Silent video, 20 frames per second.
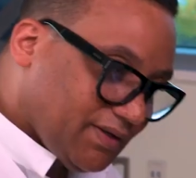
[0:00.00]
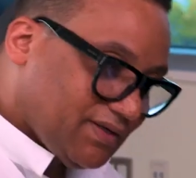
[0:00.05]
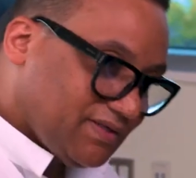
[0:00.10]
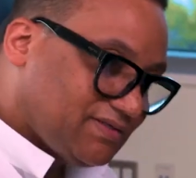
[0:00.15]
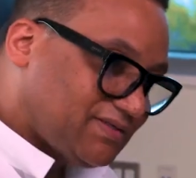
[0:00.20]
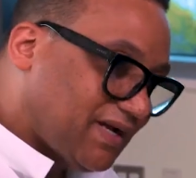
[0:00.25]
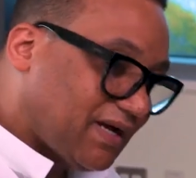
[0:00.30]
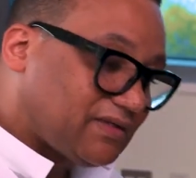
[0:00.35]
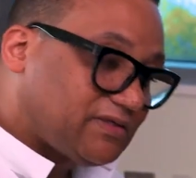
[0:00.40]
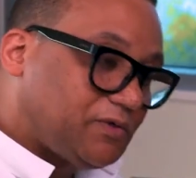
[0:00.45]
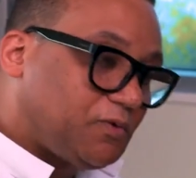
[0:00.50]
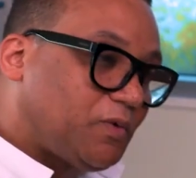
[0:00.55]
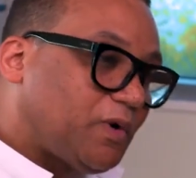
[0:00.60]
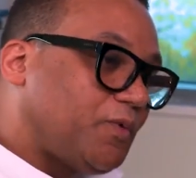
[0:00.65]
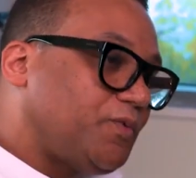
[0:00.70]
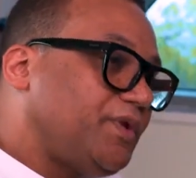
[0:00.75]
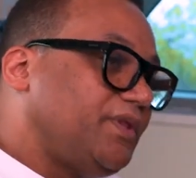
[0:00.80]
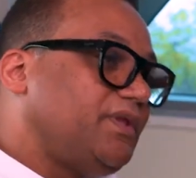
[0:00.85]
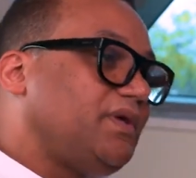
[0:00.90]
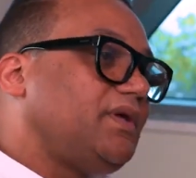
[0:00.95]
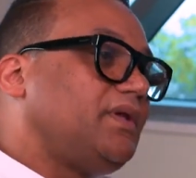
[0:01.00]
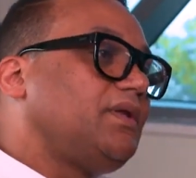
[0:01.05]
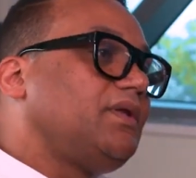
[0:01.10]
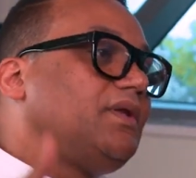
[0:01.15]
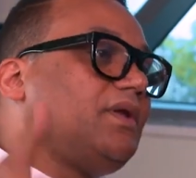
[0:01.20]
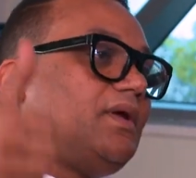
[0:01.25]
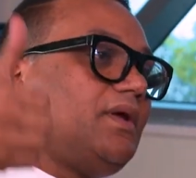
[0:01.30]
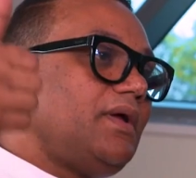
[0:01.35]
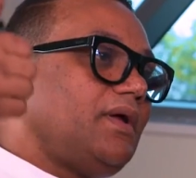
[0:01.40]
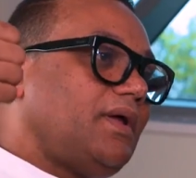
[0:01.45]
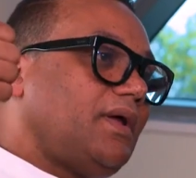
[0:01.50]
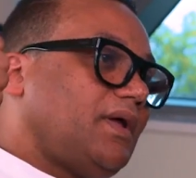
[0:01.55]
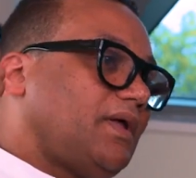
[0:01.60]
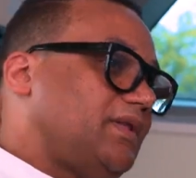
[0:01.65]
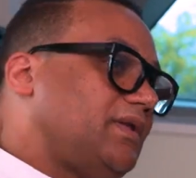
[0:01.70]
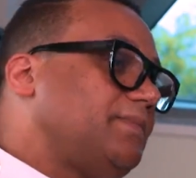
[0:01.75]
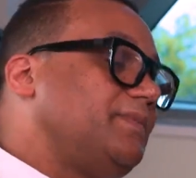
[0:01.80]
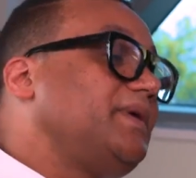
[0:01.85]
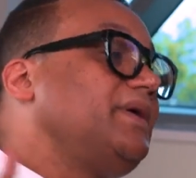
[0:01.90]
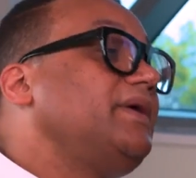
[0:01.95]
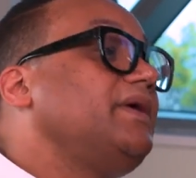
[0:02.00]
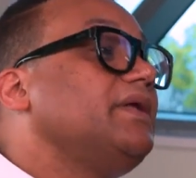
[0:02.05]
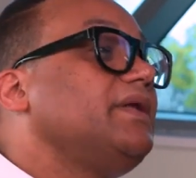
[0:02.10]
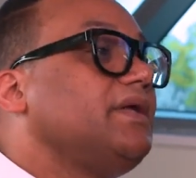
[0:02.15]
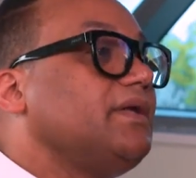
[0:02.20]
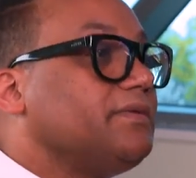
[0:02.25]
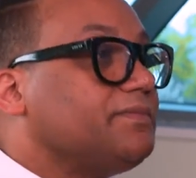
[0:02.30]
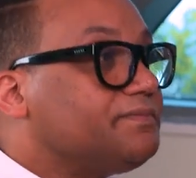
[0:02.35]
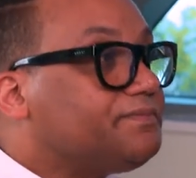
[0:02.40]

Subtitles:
Exactly what we did at the beginning.